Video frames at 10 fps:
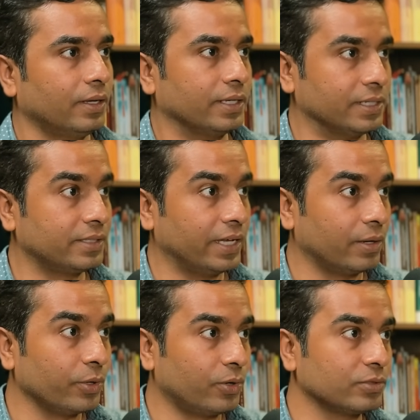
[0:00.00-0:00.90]
is there,
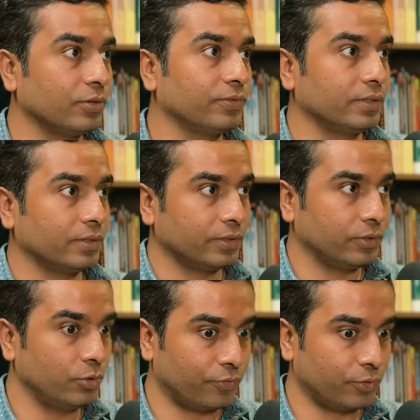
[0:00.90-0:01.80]
because of
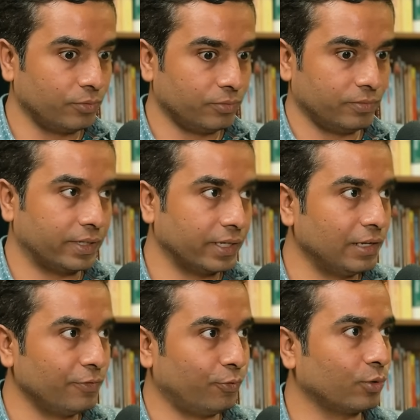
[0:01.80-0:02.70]
you have to
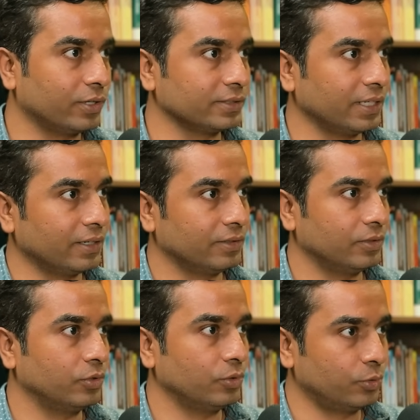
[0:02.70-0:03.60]
really focus
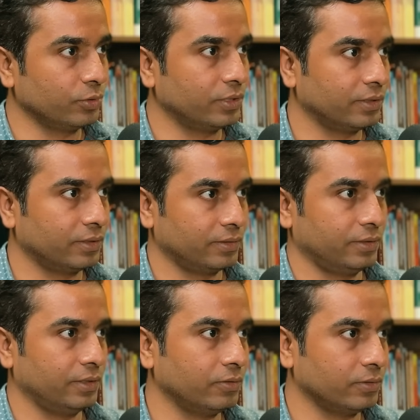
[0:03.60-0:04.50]
and do the,
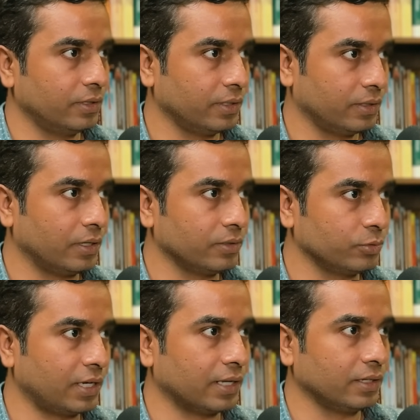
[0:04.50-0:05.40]

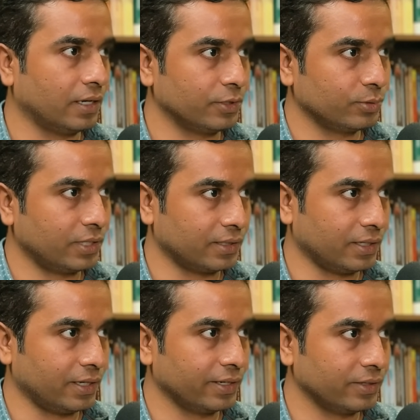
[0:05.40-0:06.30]
Udata,
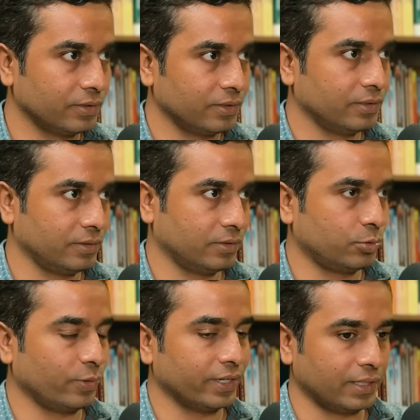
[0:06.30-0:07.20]
Anudata and
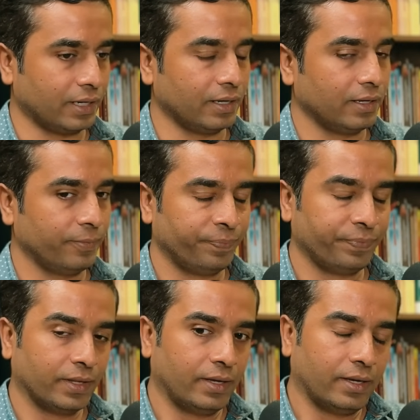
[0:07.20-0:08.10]
Swarita.
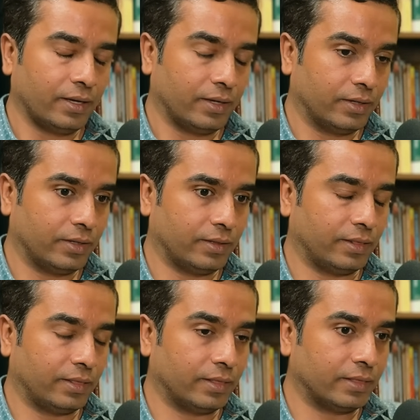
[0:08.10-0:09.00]

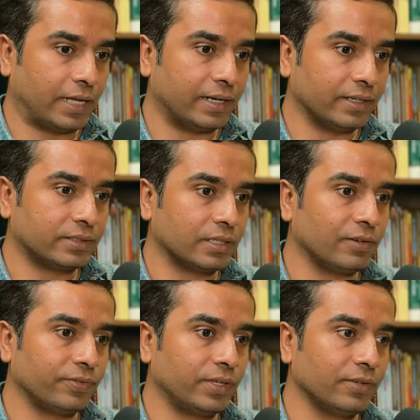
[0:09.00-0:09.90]
That
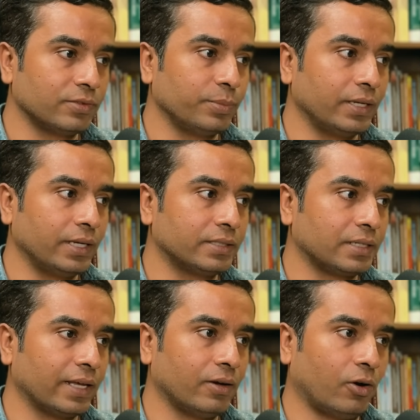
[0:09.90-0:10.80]
itself gives me, it's
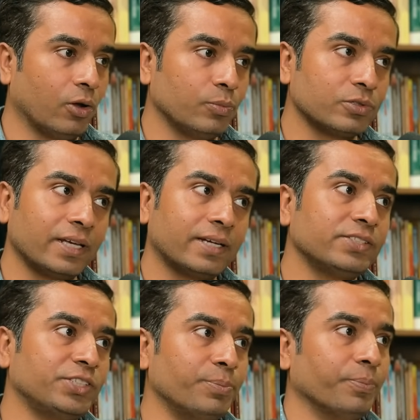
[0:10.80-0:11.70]
like almost like a
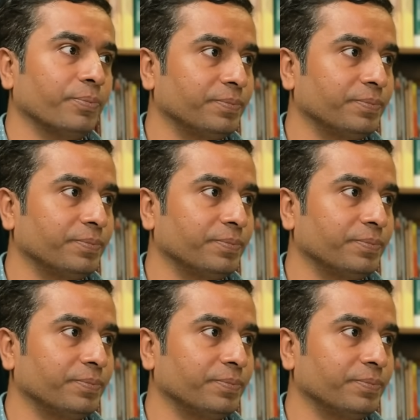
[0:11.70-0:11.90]
gym.